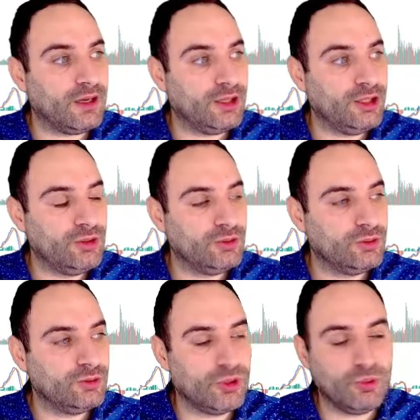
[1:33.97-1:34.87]
you
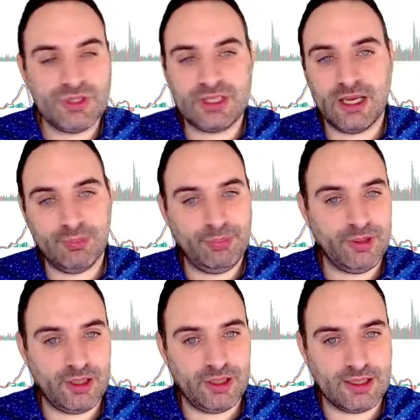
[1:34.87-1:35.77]
always get a
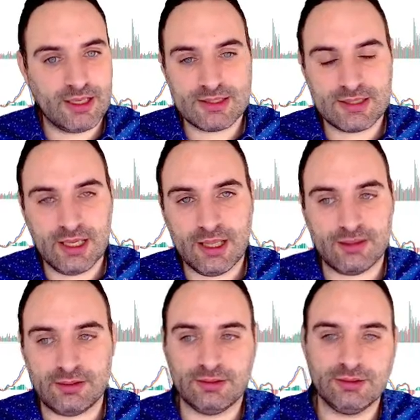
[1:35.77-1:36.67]
pair against
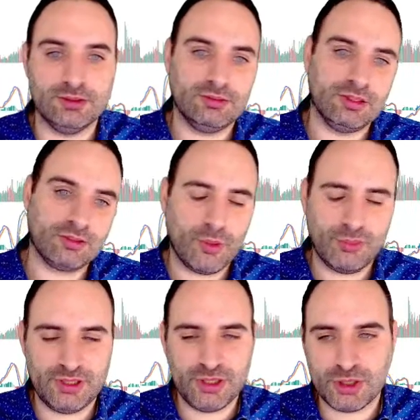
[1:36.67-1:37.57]
another, and
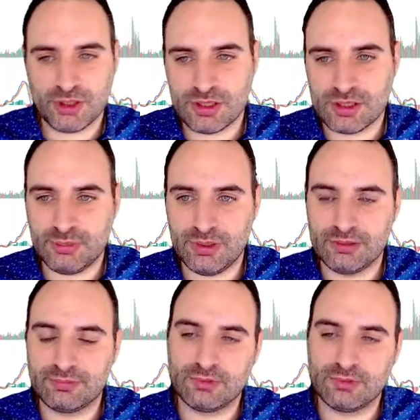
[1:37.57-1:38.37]
competition is a bit,